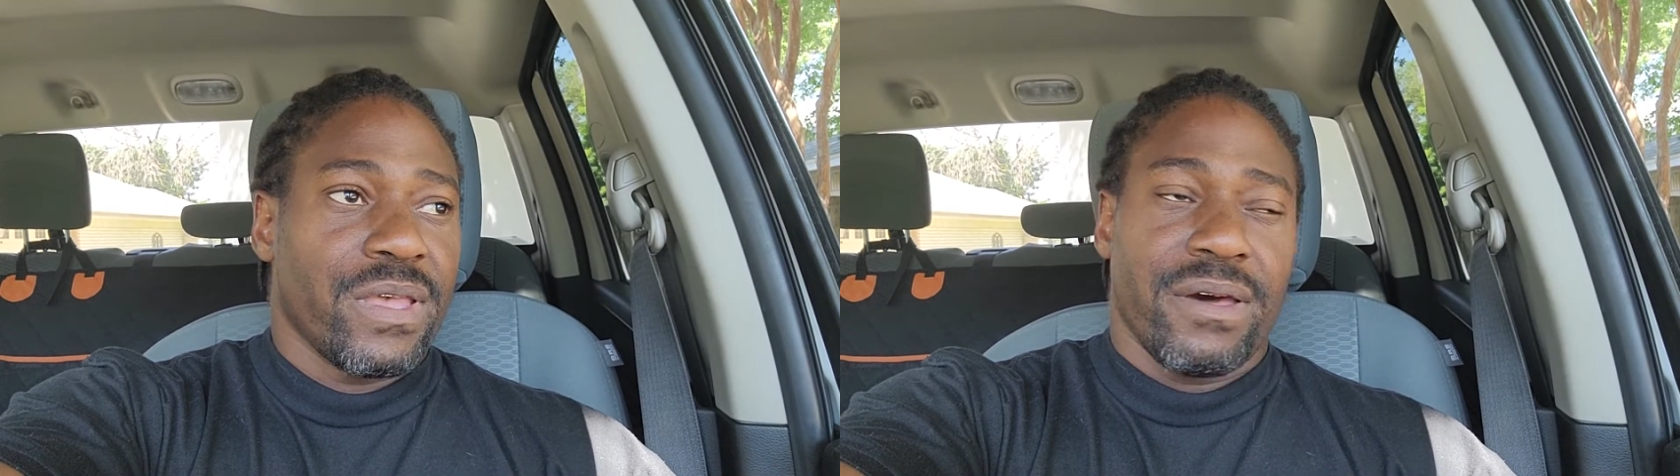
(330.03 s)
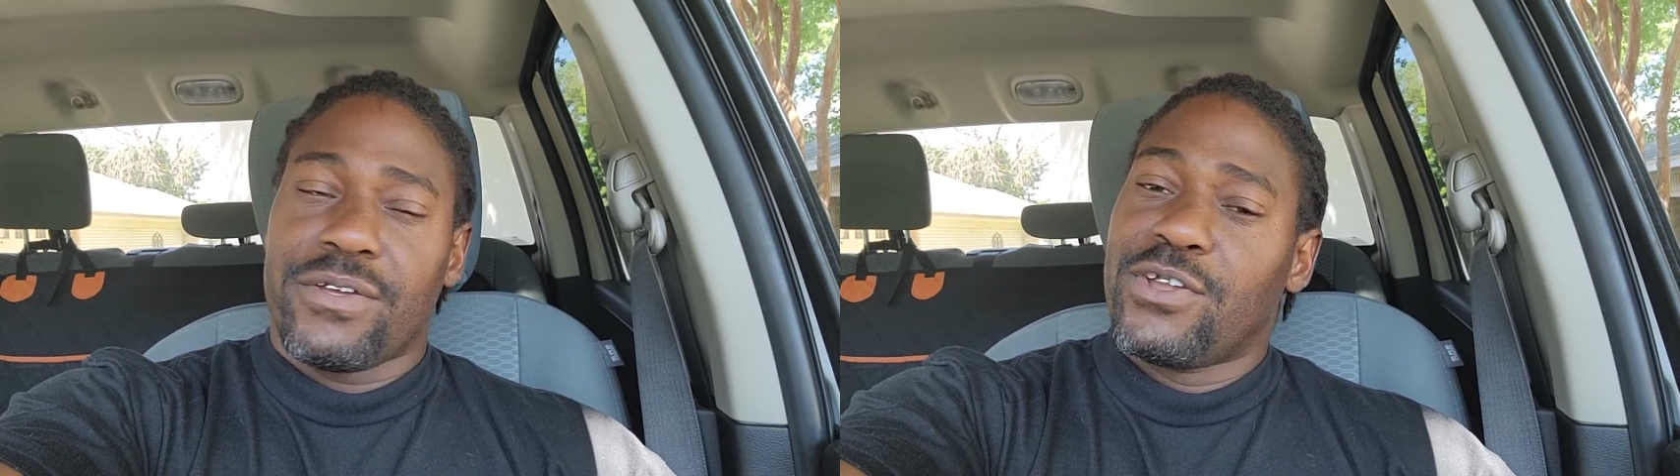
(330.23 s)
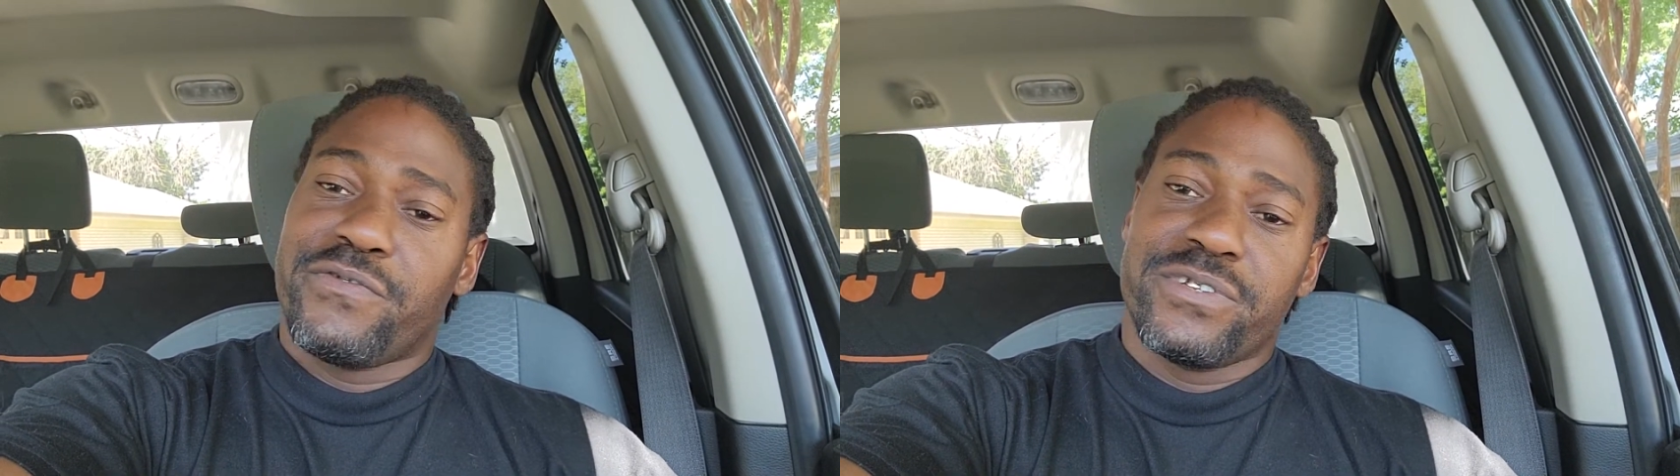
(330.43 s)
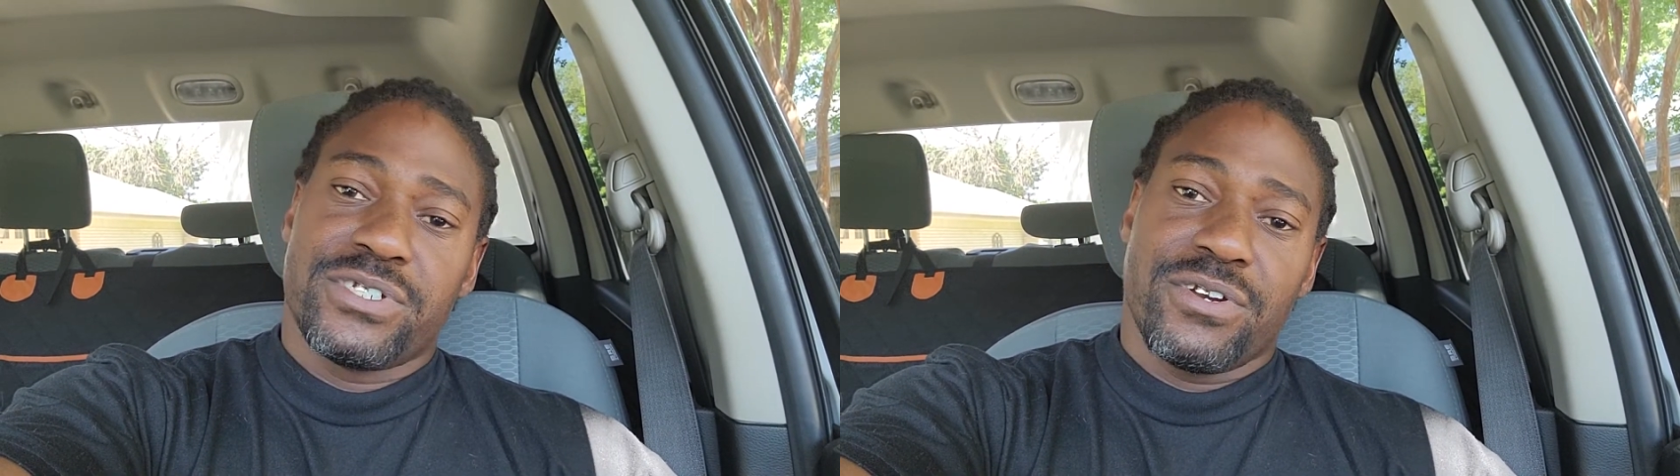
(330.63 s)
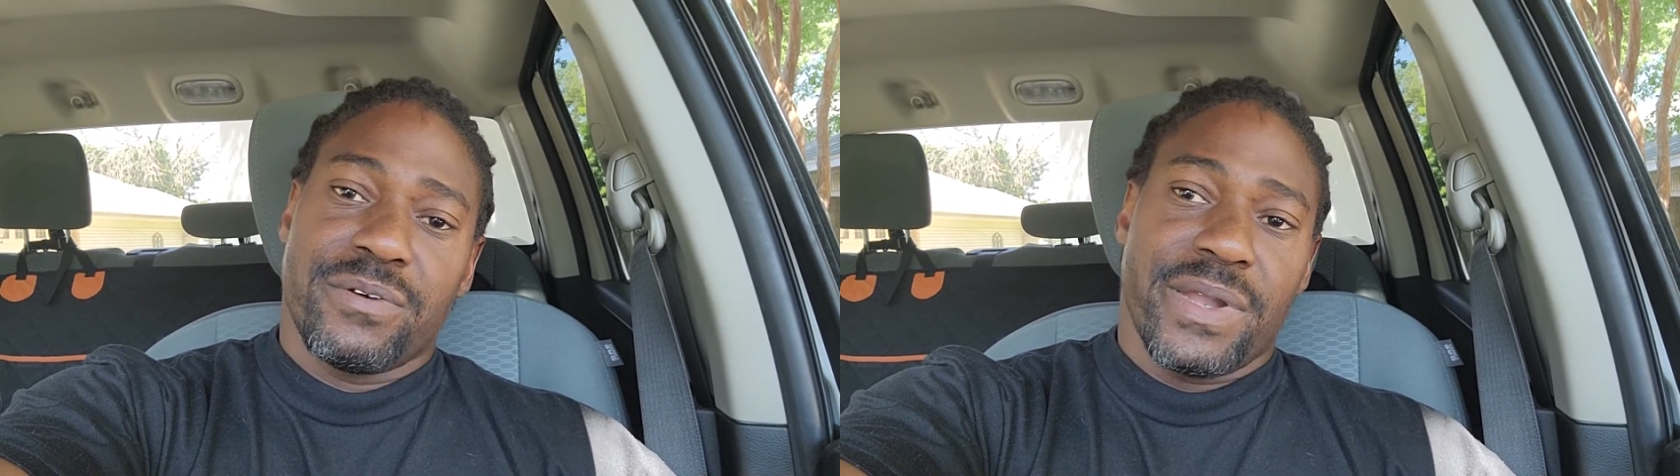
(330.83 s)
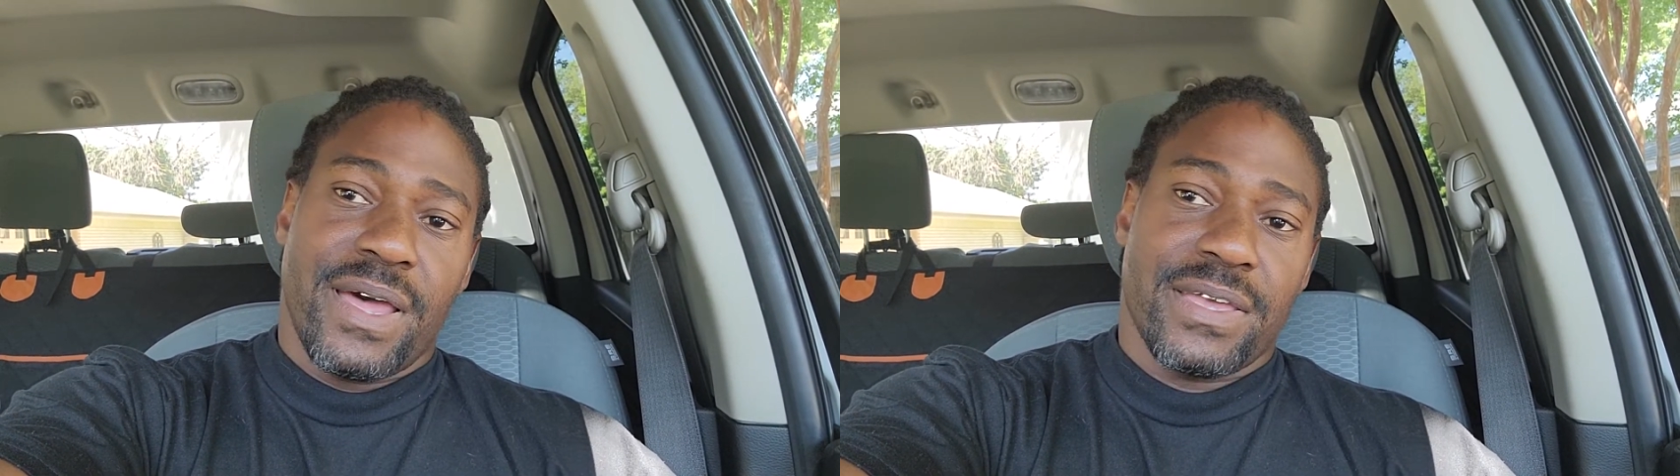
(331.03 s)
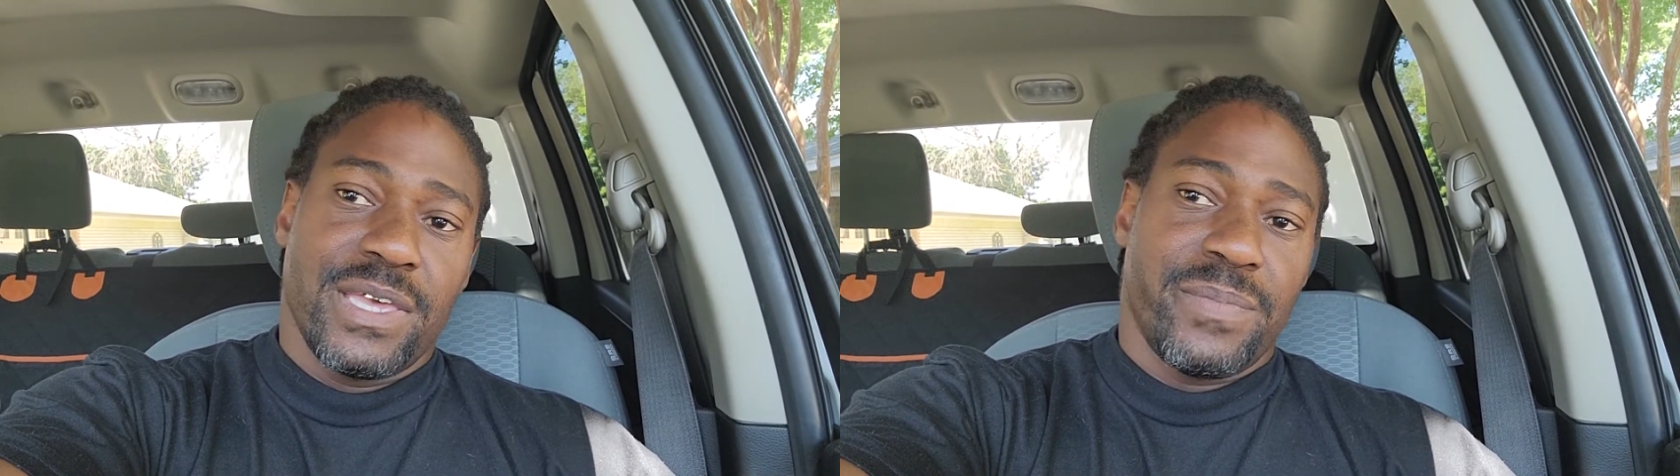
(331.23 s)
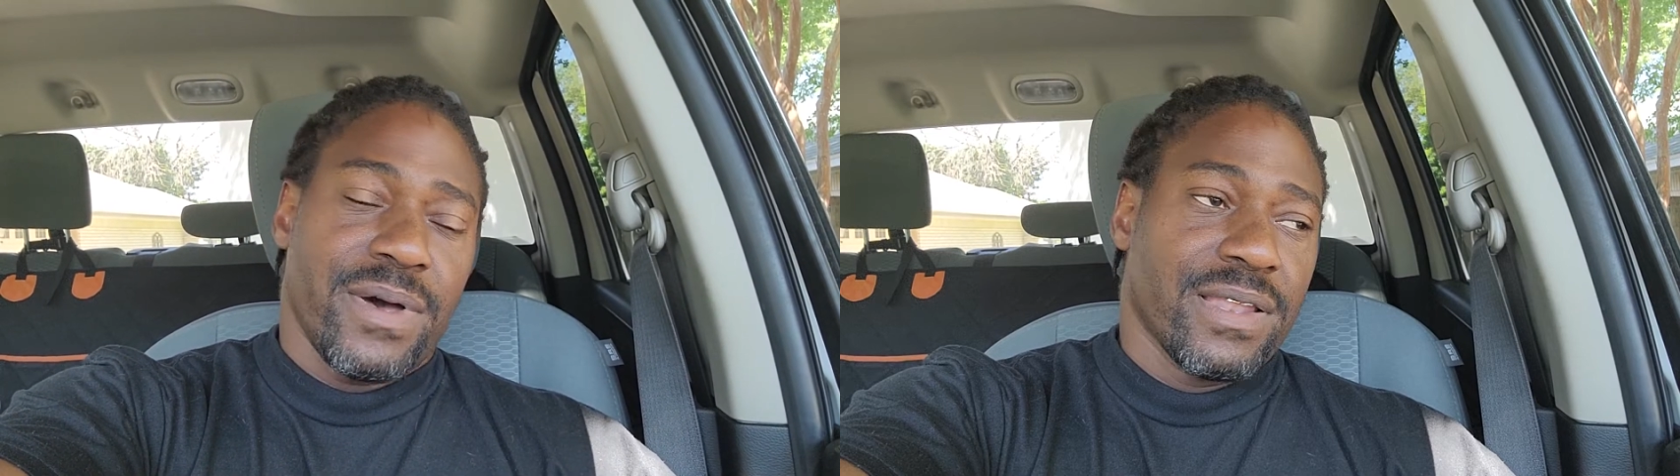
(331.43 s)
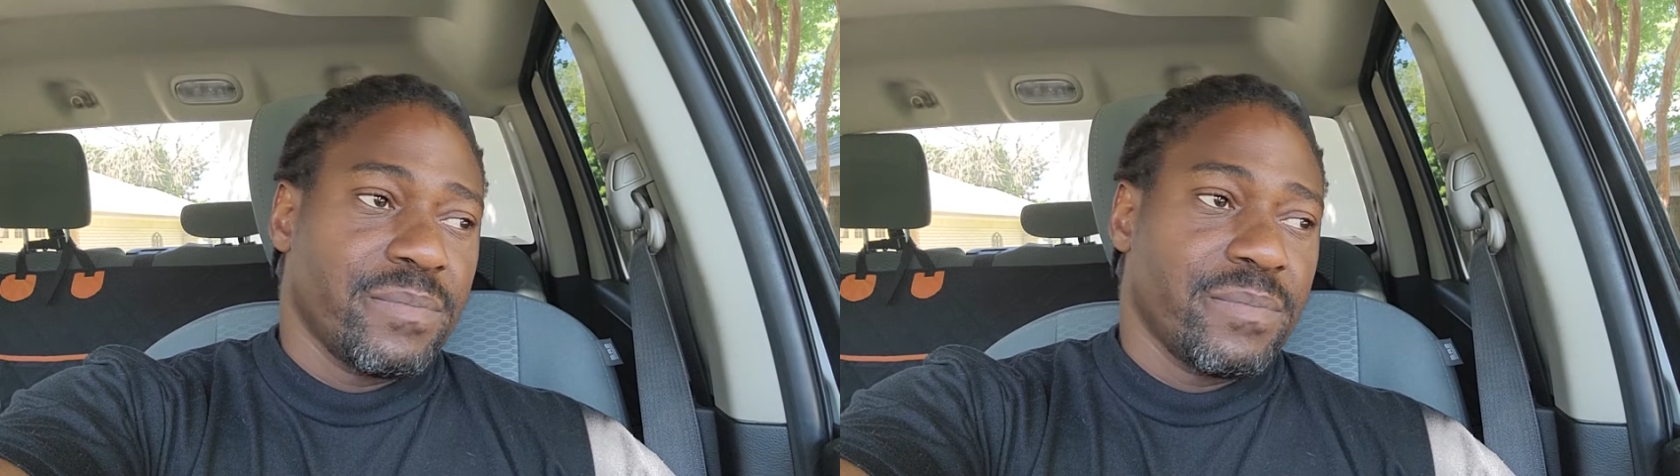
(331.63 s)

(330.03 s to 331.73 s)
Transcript: I don't know for sure, but I'll keep y'all